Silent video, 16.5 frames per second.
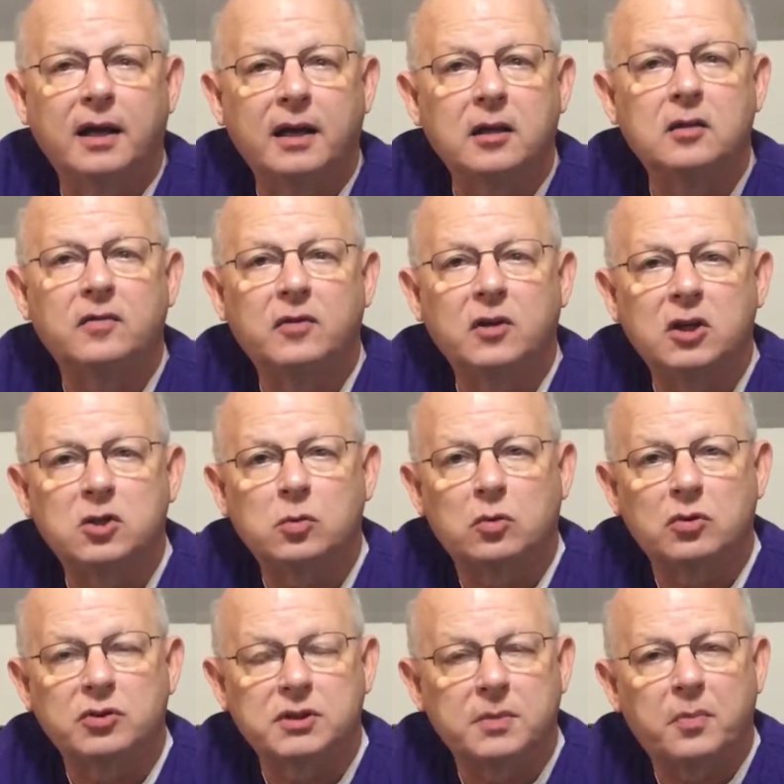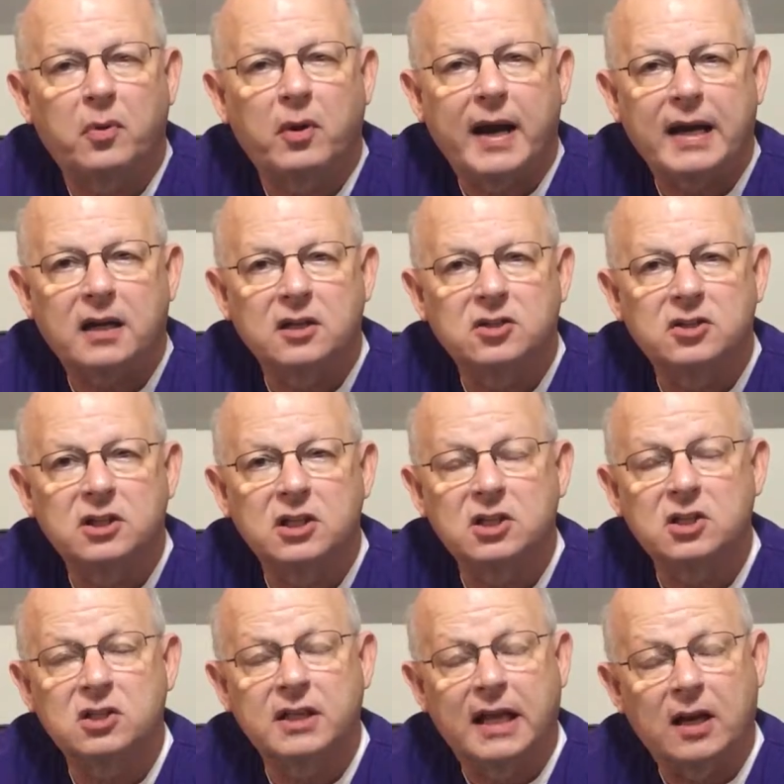individuals and
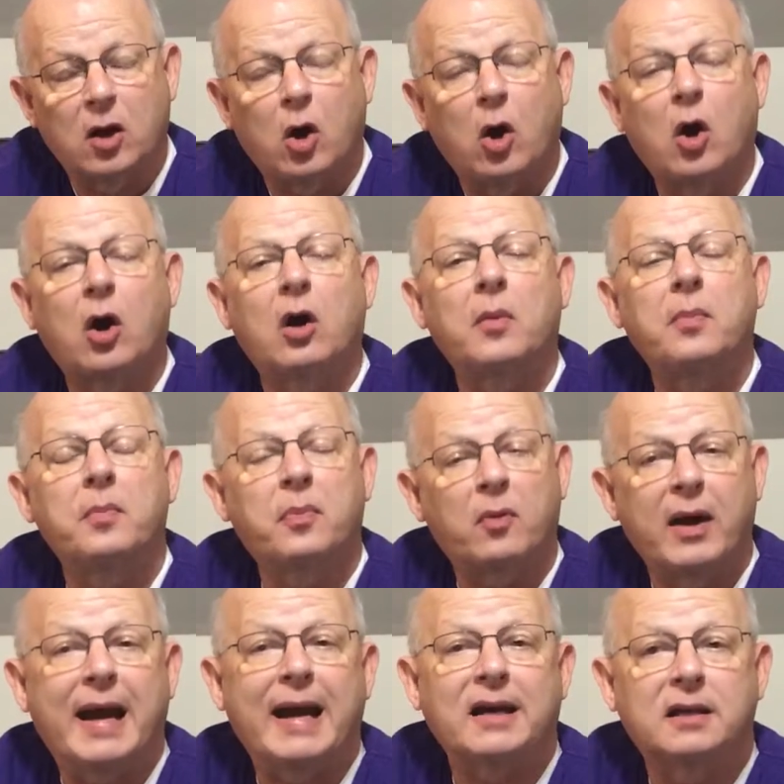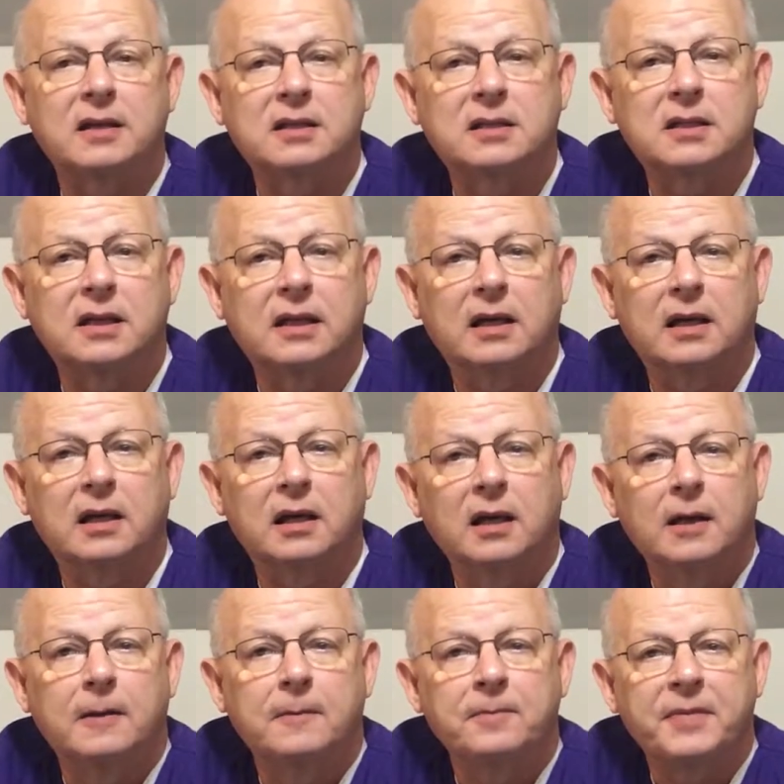practices that are
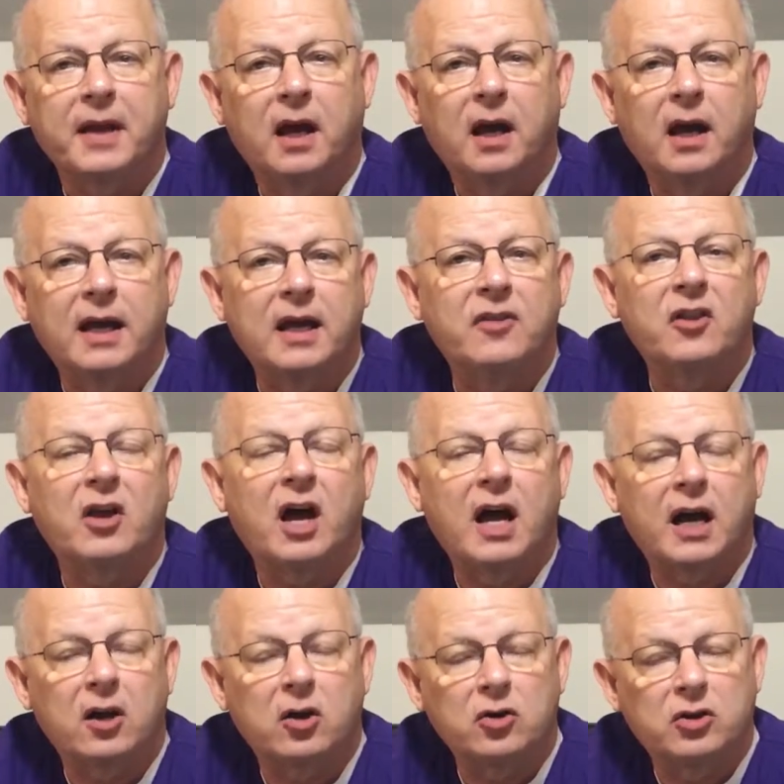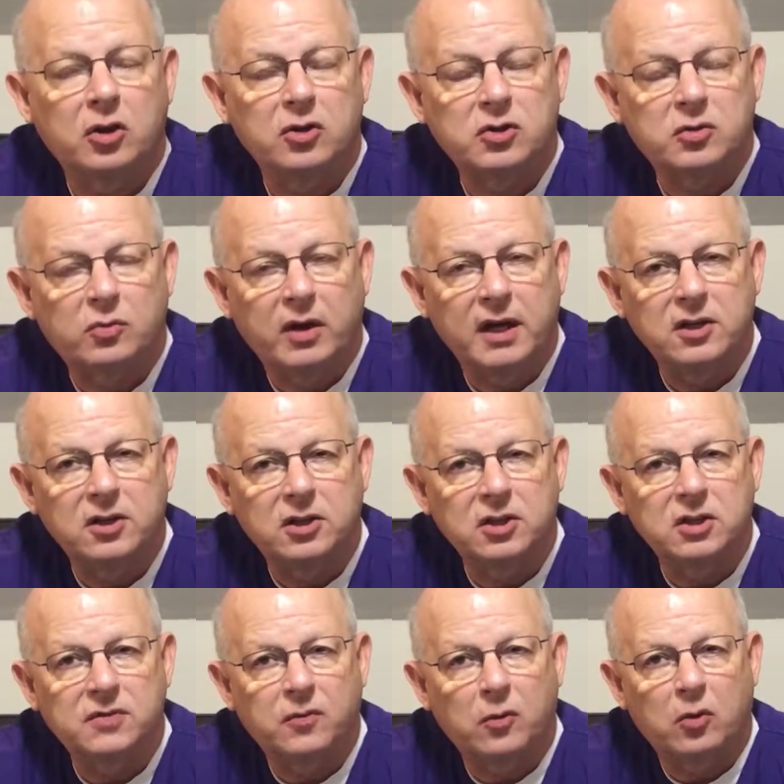practicing in the higher dose
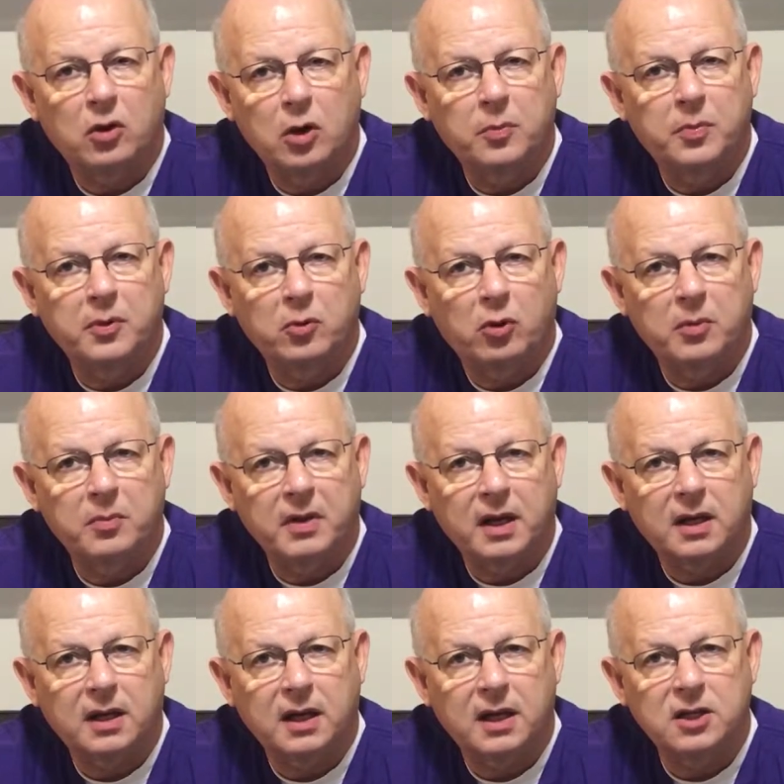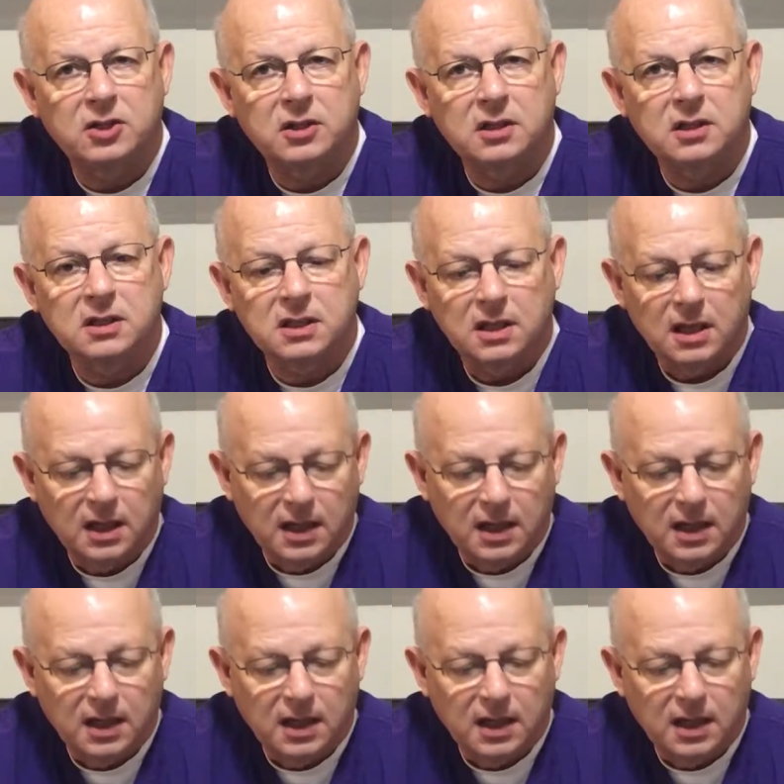ranges for opioid medications.